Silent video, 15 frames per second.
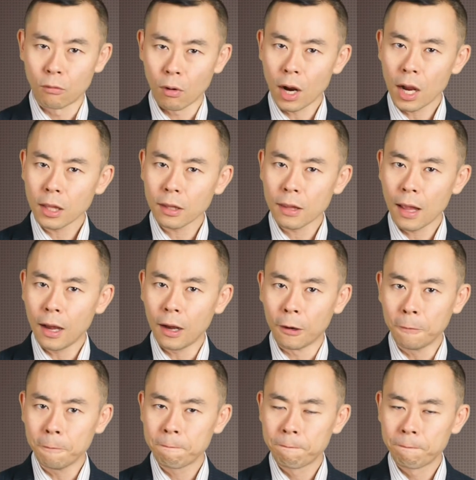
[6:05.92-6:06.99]
write
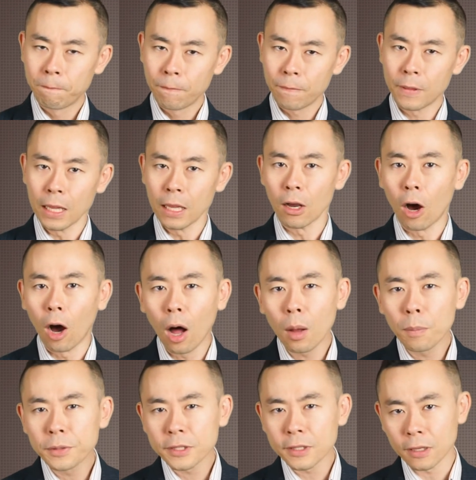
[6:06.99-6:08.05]
down the
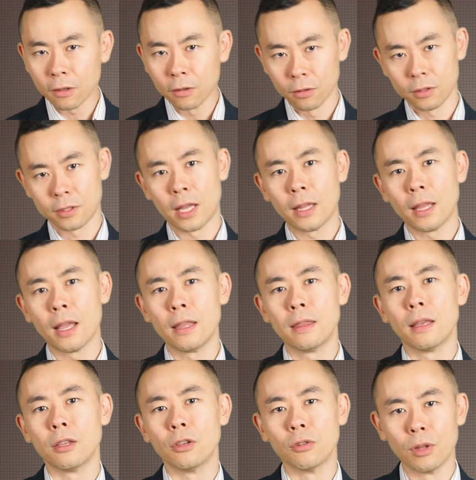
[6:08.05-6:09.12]
obstacles that
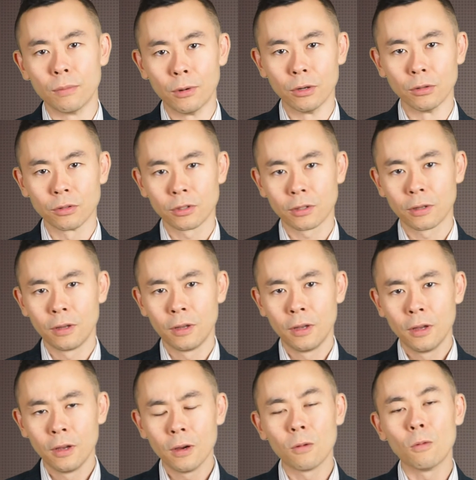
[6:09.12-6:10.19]
hinder you the most.
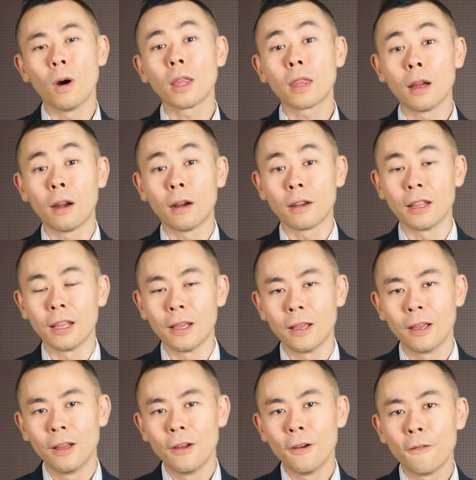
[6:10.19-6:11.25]
What are the
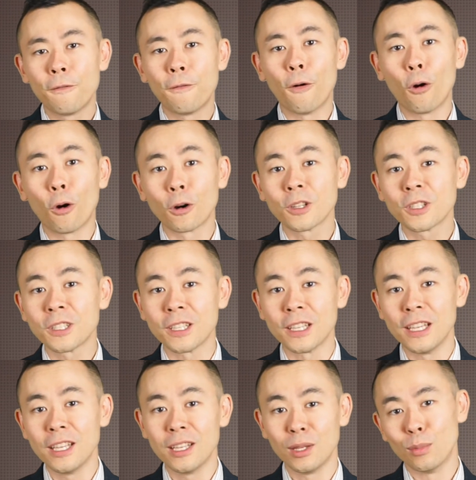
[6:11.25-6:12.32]

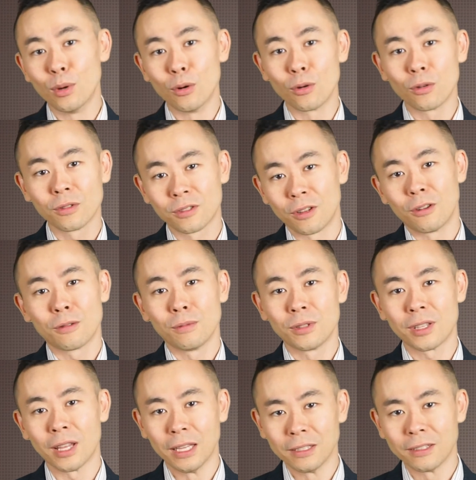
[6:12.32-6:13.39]
foreseeable
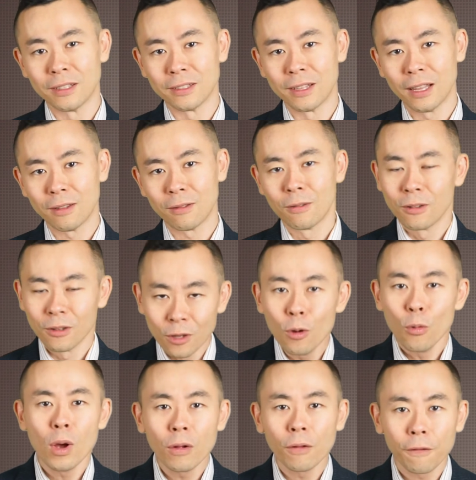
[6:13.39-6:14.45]
circumstances that you
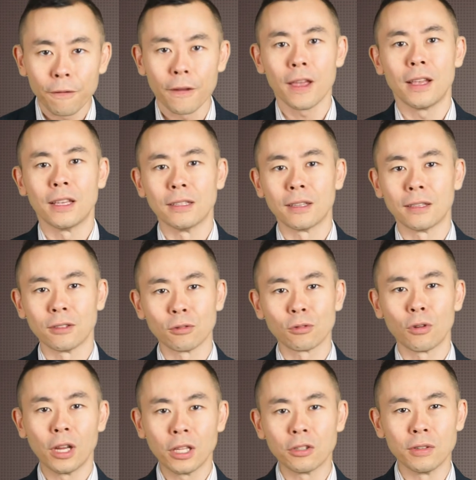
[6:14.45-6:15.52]
will face as you
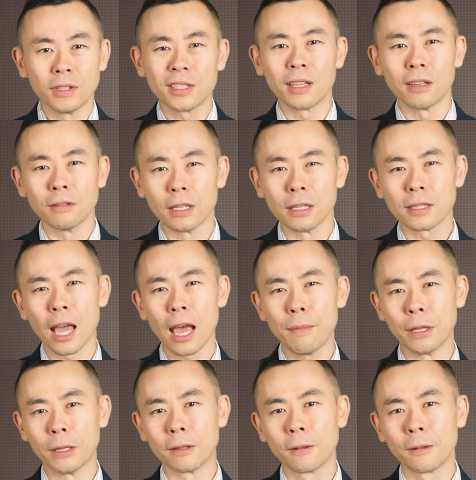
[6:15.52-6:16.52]
try to instill this habit?